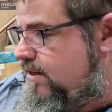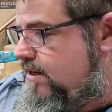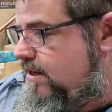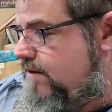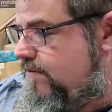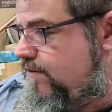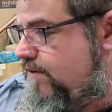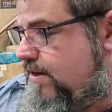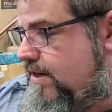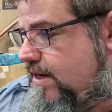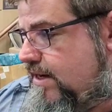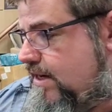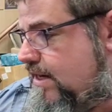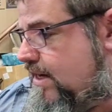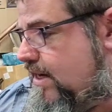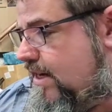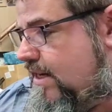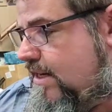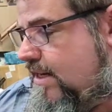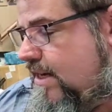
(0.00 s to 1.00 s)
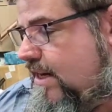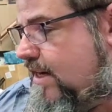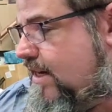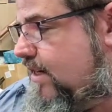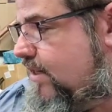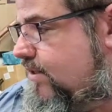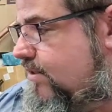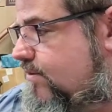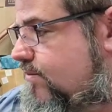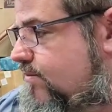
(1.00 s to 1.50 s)
if you didn't get any
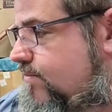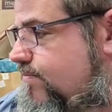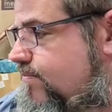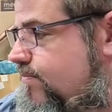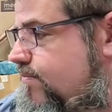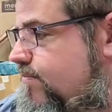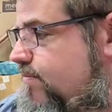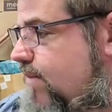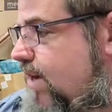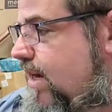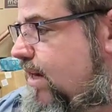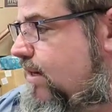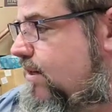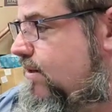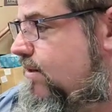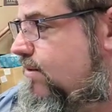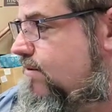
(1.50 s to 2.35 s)
tickets or make